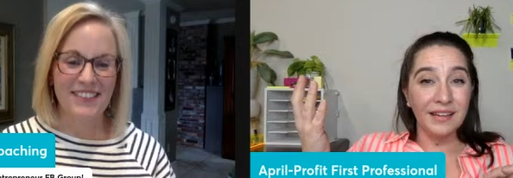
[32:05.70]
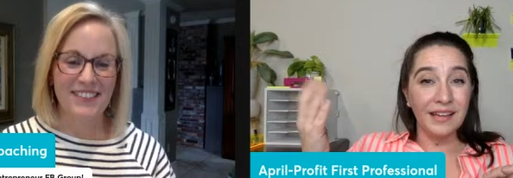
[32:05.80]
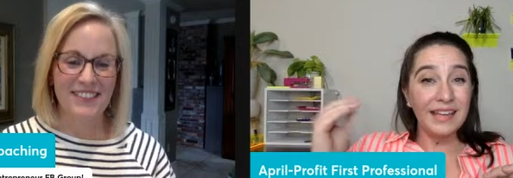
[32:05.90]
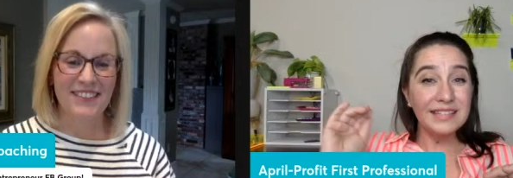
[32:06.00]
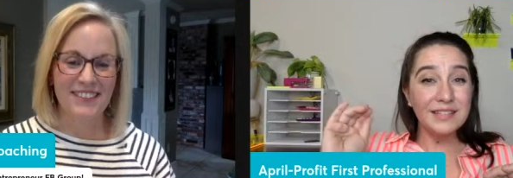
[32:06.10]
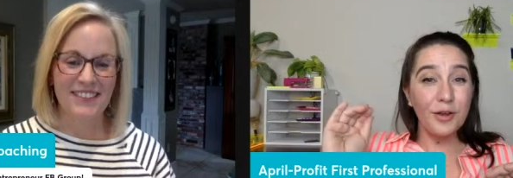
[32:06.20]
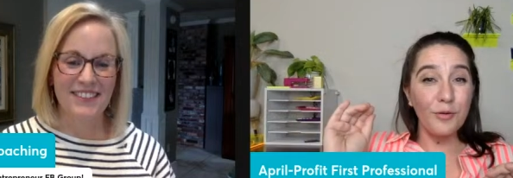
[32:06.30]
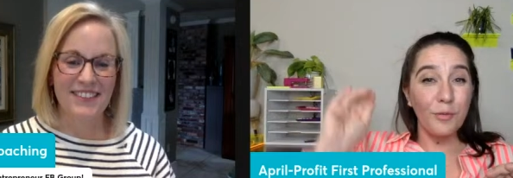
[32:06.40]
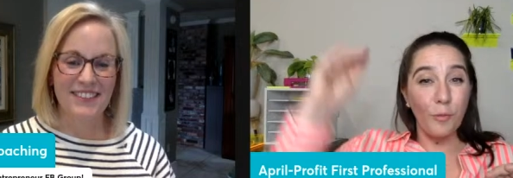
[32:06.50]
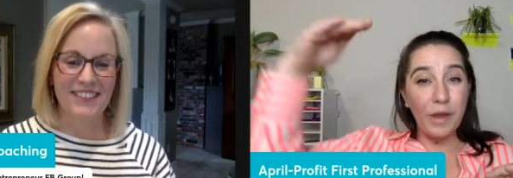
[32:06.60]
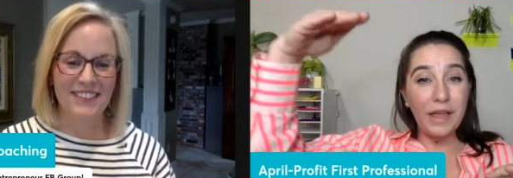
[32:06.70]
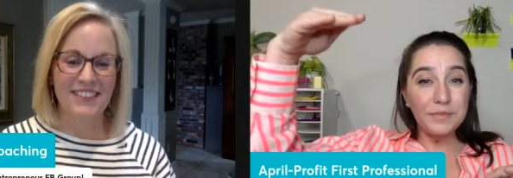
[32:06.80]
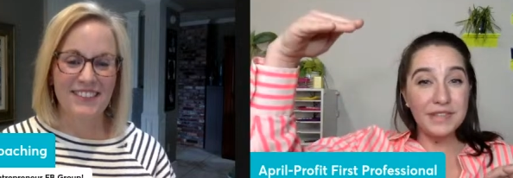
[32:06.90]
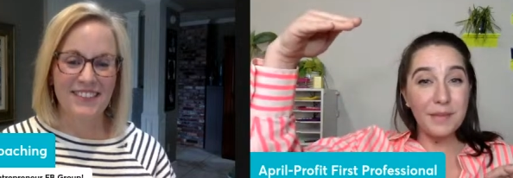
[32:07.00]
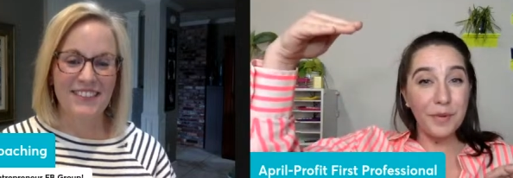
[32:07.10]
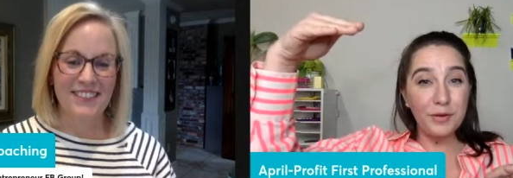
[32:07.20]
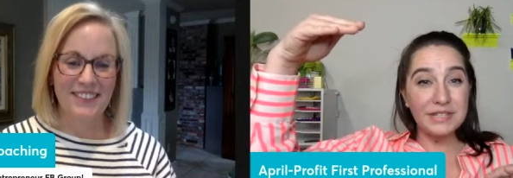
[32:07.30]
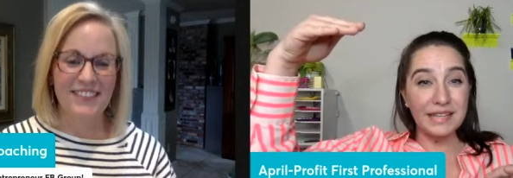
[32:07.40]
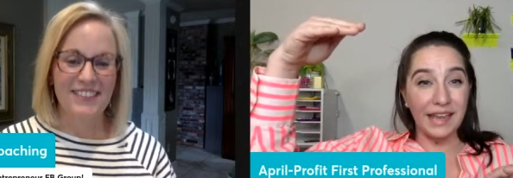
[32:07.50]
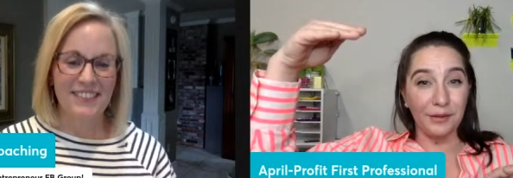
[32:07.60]
Speaker 1: gets to go way up to that
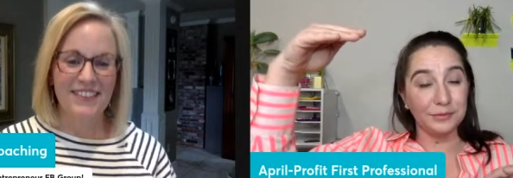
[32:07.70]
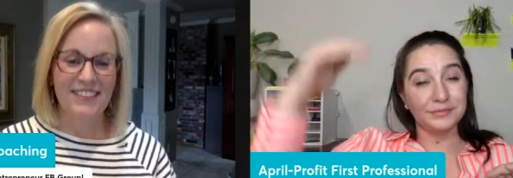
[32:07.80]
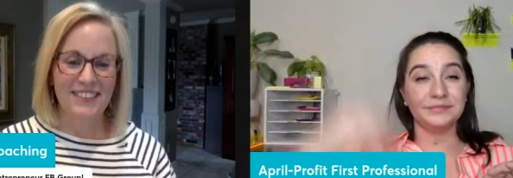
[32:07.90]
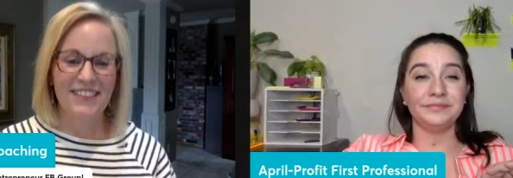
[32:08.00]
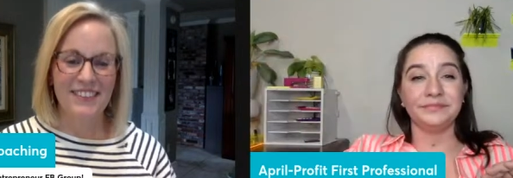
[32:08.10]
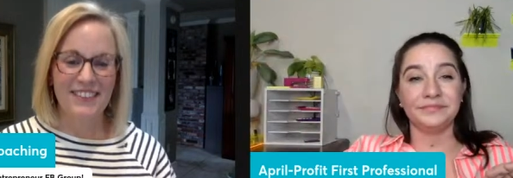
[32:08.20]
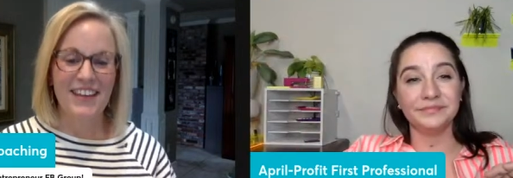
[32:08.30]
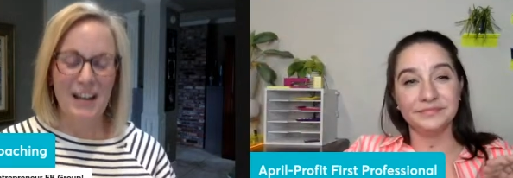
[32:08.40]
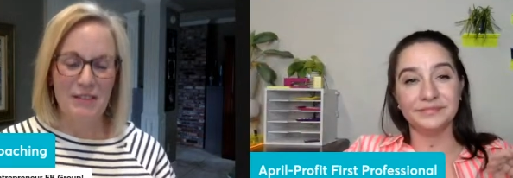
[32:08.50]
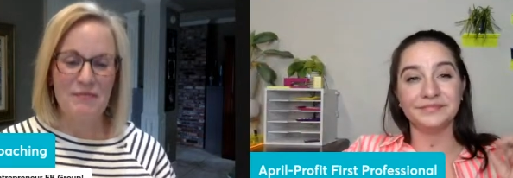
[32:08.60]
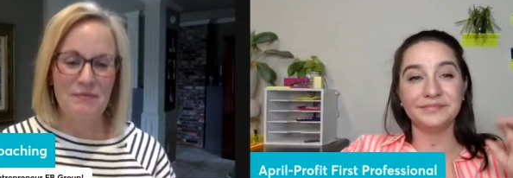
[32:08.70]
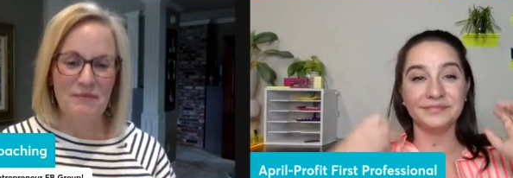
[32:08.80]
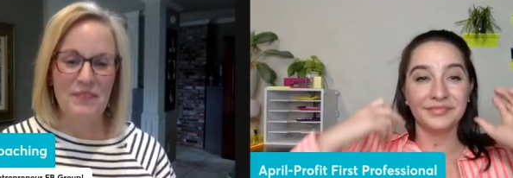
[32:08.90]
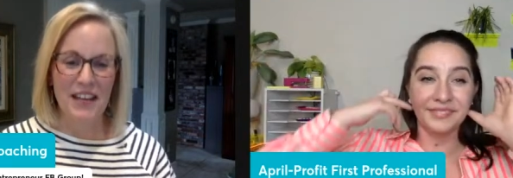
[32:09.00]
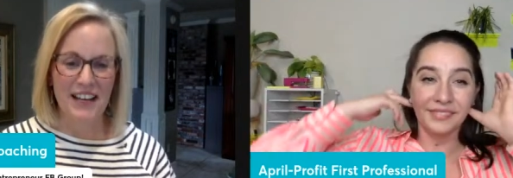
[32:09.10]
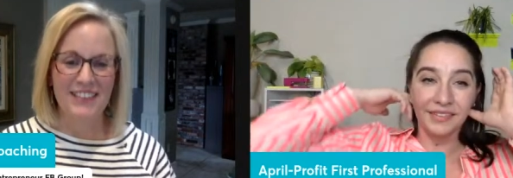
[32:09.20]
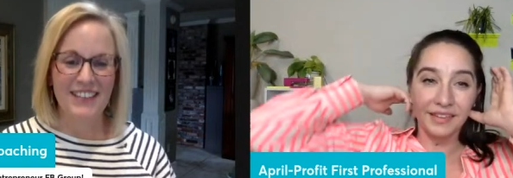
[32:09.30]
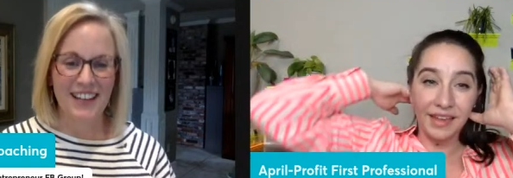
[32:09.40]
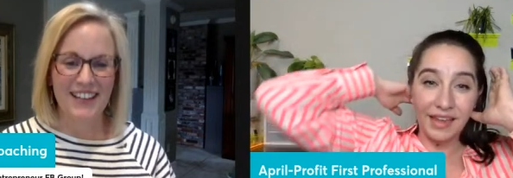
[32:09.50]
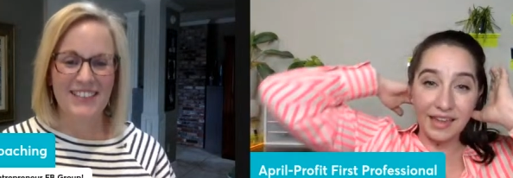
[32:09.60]
bonus account.
Speaker 2: Yeah. Yeah.
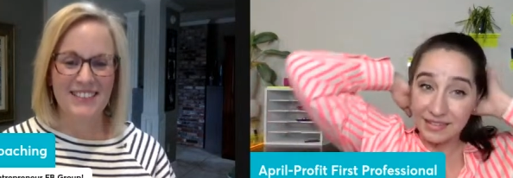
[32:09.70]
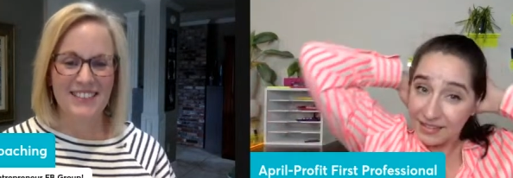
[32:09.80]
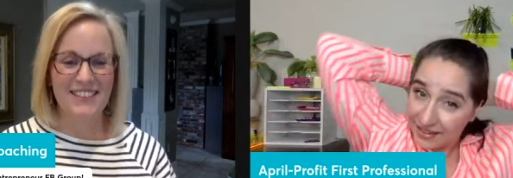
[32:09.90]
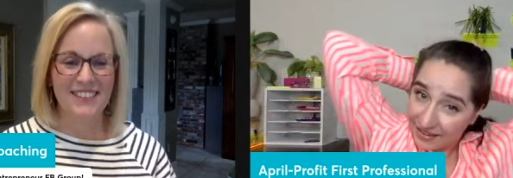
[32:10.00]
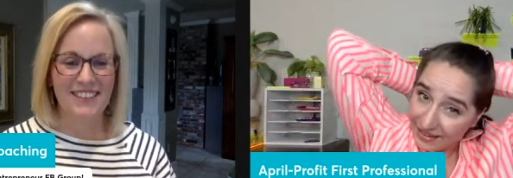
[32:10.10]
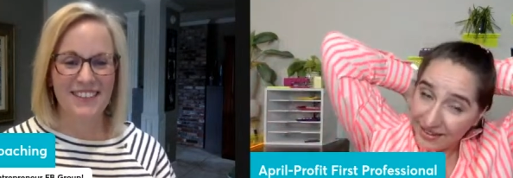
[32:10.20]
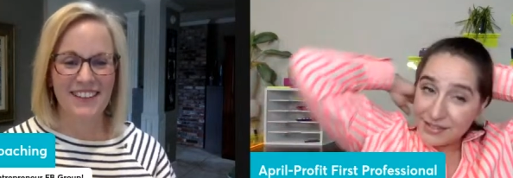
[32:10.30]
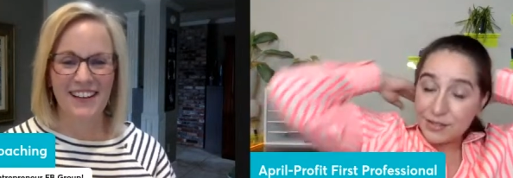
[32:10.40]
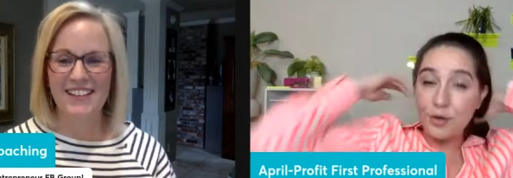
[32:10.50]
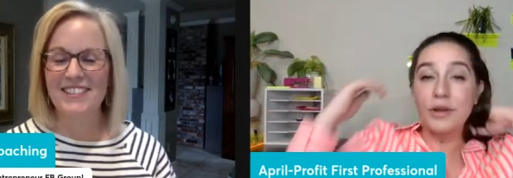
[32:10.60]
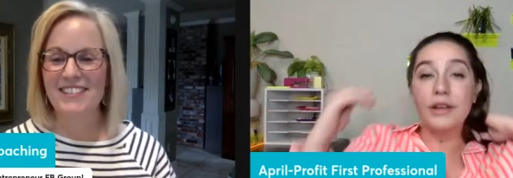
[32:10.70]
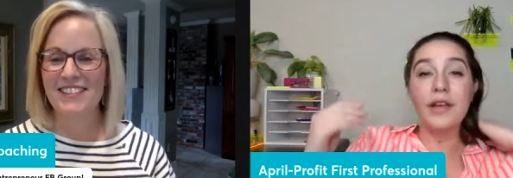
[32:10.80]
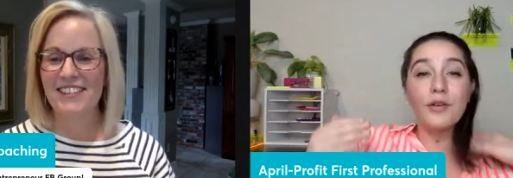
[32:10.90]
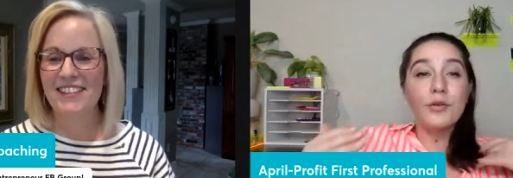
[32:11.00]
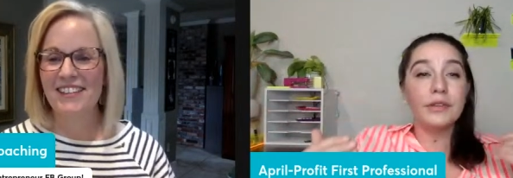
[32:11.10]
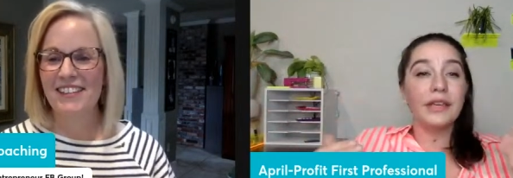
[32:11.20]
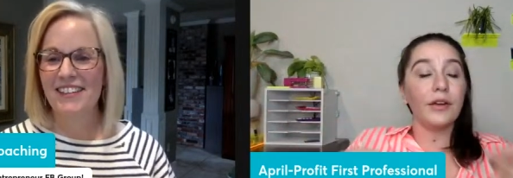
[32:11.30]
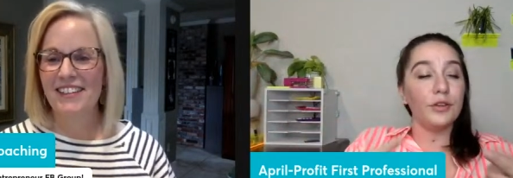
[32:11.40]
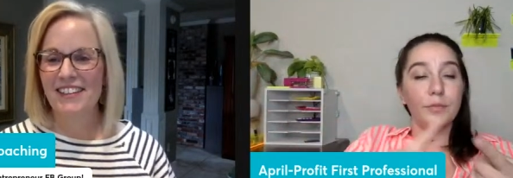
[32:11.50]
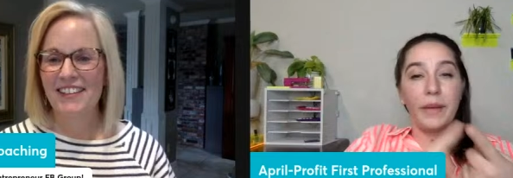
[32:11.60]
Nice. And,
Speaker 1: and nice. so not only
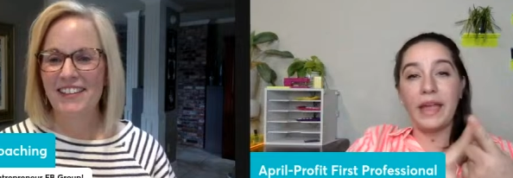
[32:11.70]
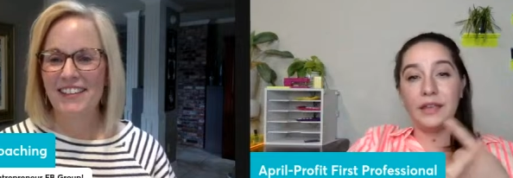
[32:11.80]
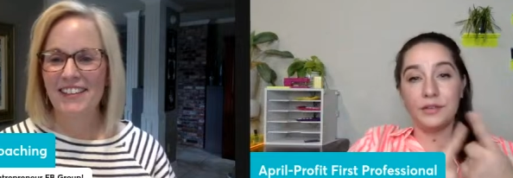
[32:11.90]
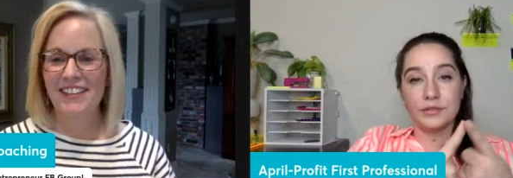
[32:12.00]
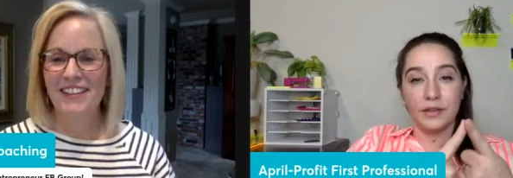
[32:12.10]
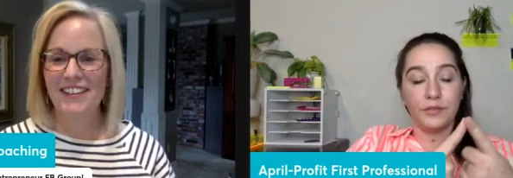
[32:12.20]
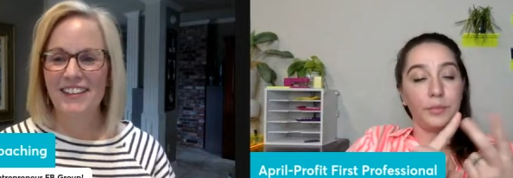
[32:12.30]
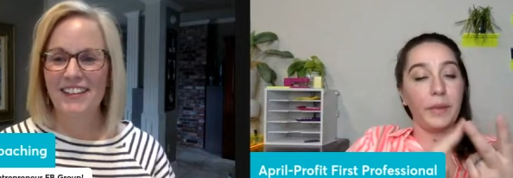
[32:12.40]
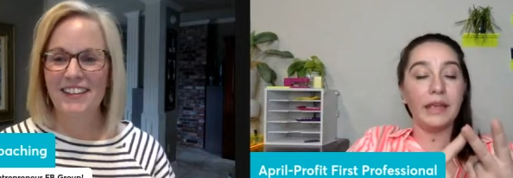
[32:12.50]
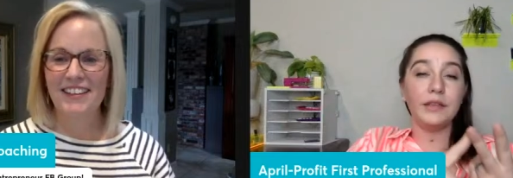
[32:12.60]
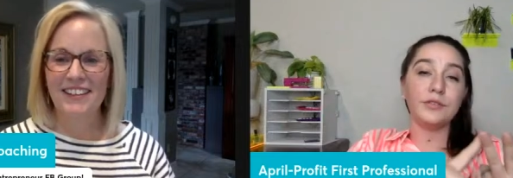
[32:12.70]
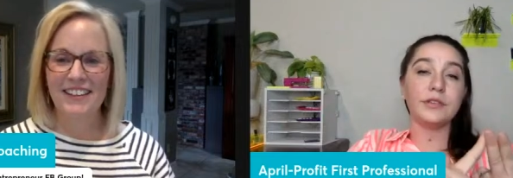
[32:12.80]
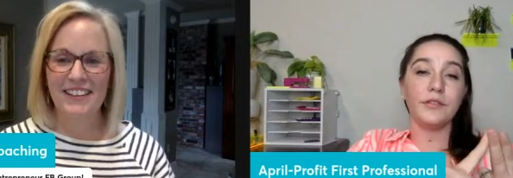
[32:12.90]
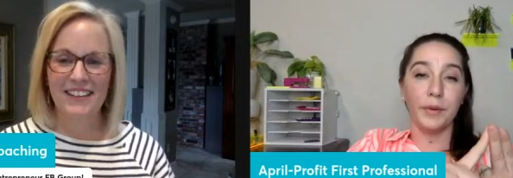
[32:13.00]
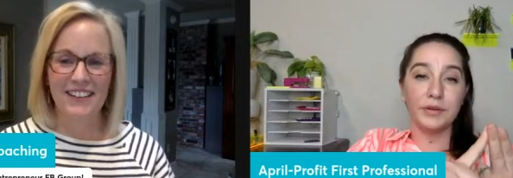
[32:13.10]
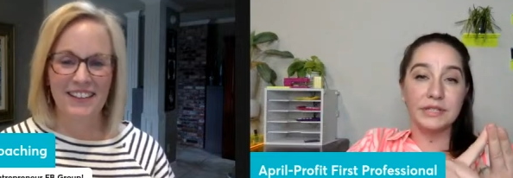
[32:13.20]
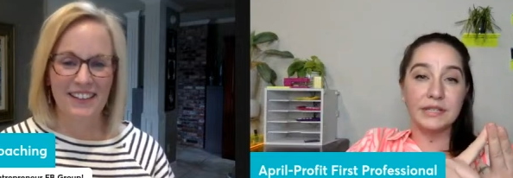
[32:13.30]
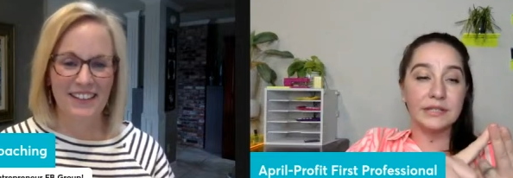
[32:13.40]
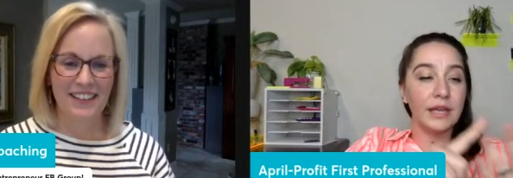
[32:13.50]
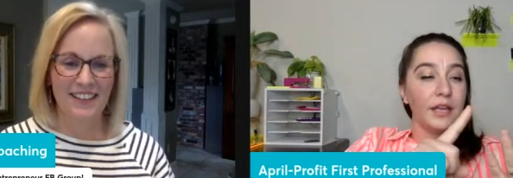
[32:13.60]
are you paying yourself, you're paying yourself
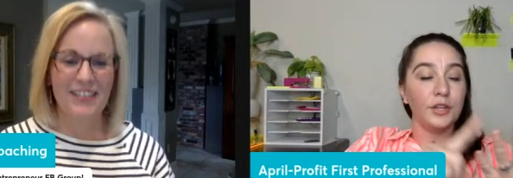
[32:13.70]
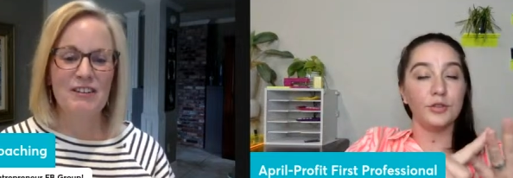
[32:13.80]
bonuses, you're